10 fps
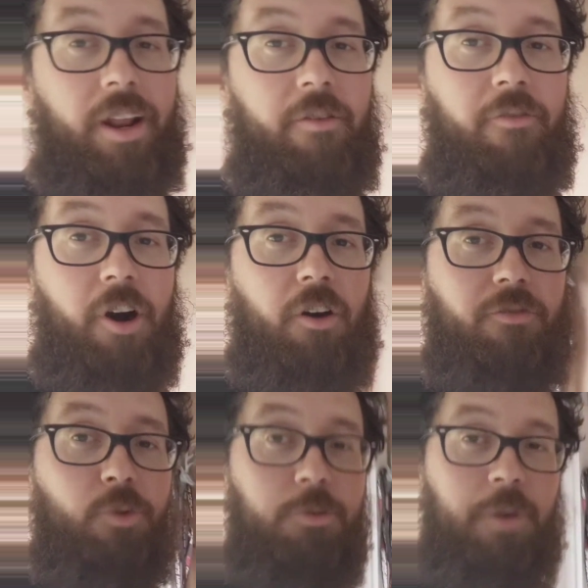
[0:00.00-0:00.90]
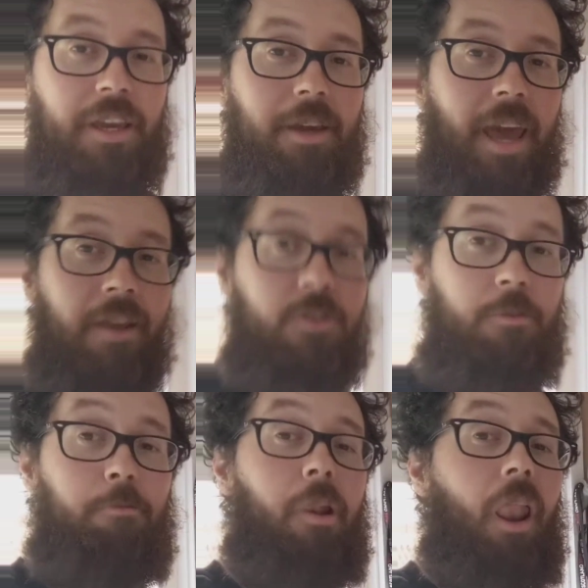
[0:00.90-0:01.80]
it involved was me getting
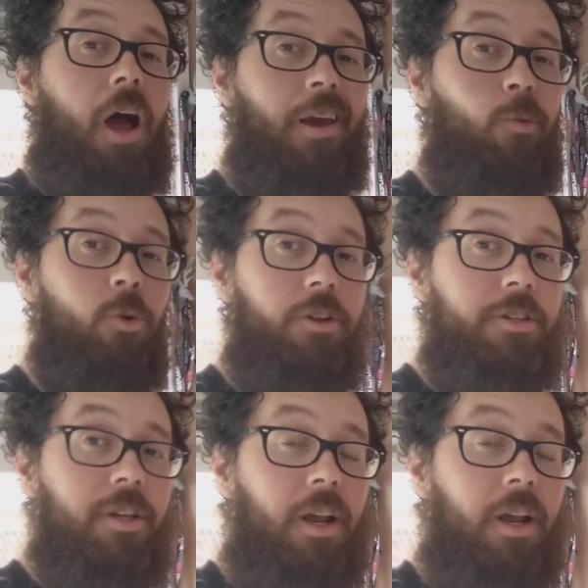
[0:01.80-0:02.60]
some plywood